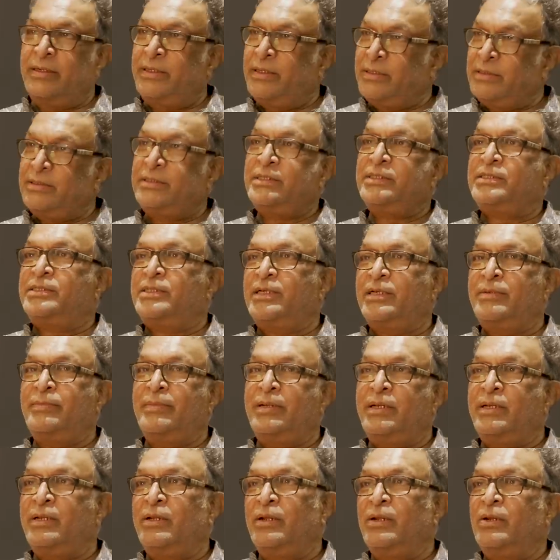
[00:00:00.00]
And she
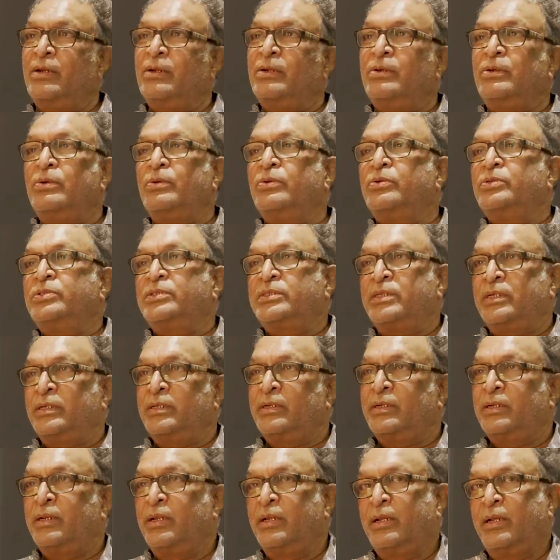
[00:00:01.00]
said, no,
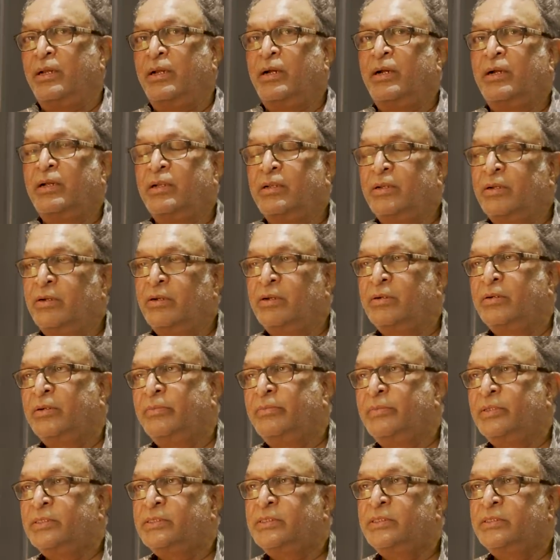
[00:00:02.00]
sir, I got to
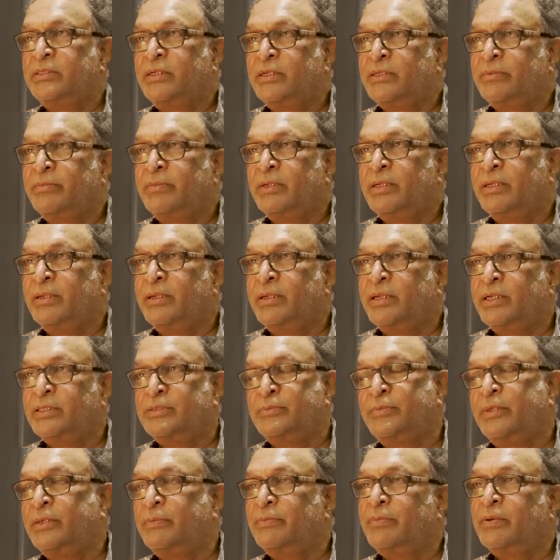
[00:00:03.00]
visit that my
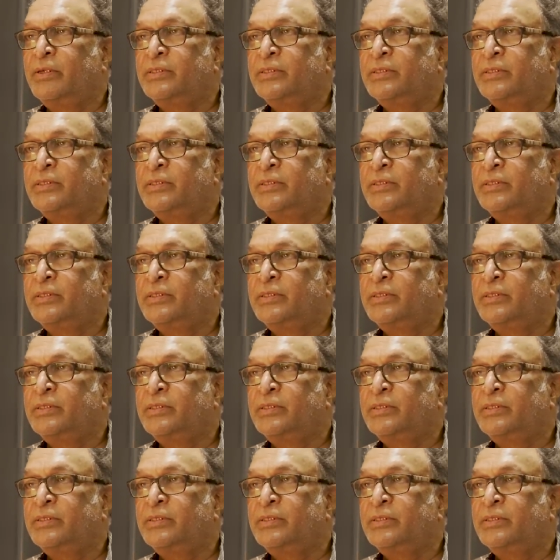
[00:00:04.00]
husband